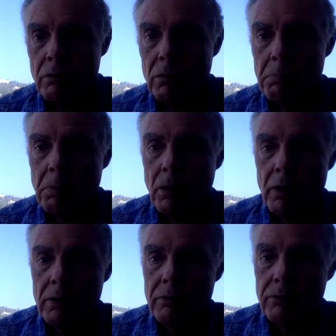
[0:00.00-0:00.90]
what
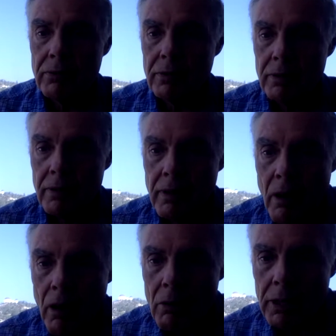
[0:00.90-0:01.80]
part of?
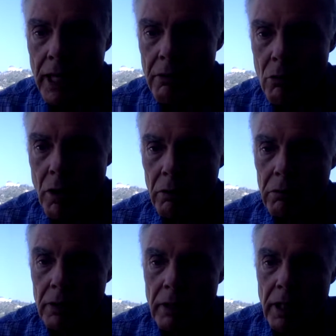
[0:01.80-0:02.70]
Okay, so
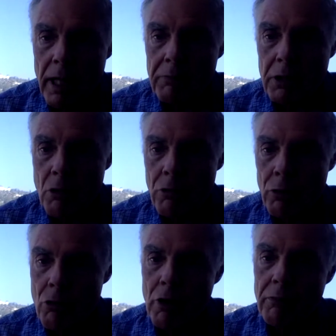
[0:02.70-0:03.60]
Evan is
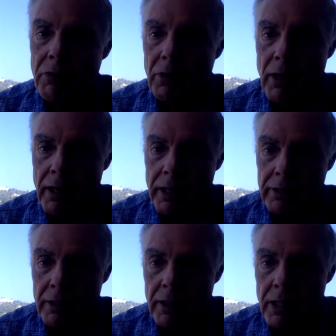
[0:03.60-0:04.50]
first off the
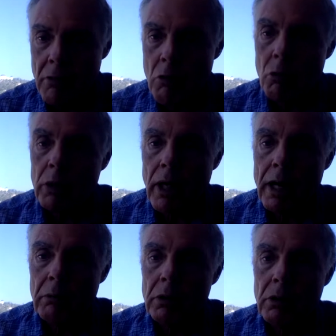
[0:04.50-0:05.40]
line. He says, "What
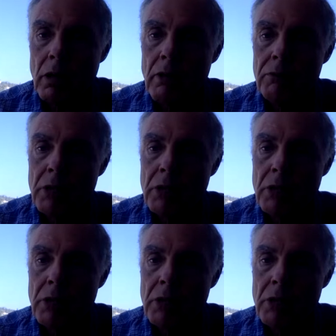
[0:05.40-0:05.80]
I would love